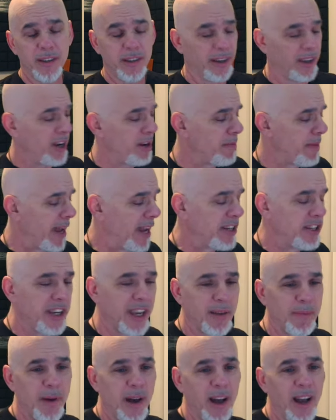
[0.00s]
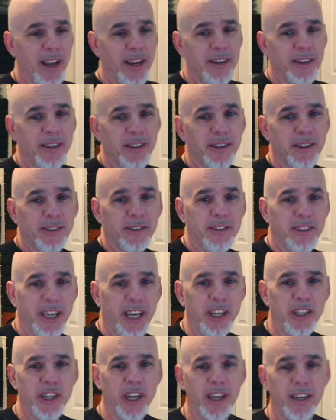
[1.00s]
can you imagine getting behind
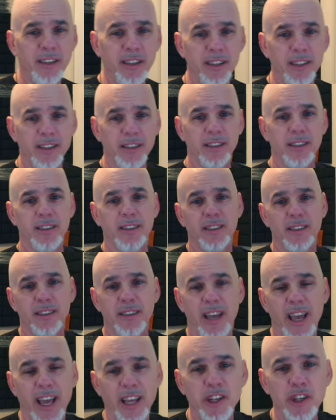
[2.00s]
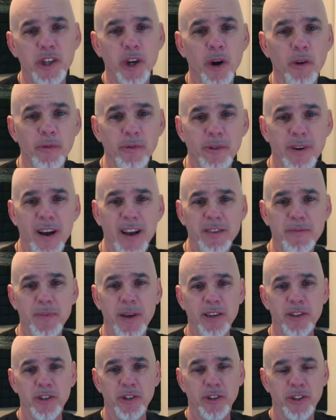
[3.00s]
DGen and Joe from Crash Master?